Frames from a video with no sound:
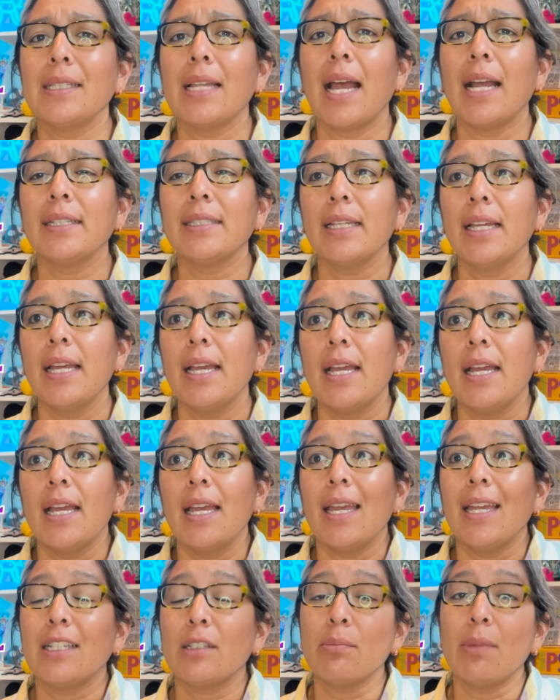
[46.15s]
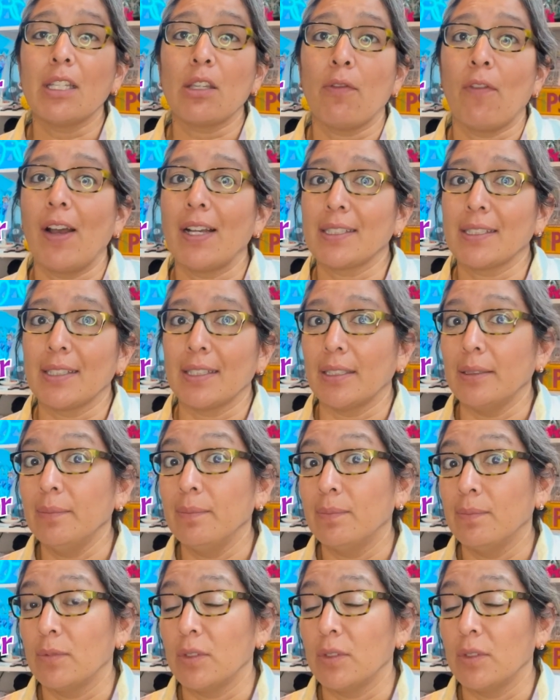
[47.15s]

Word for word: that it's much faster.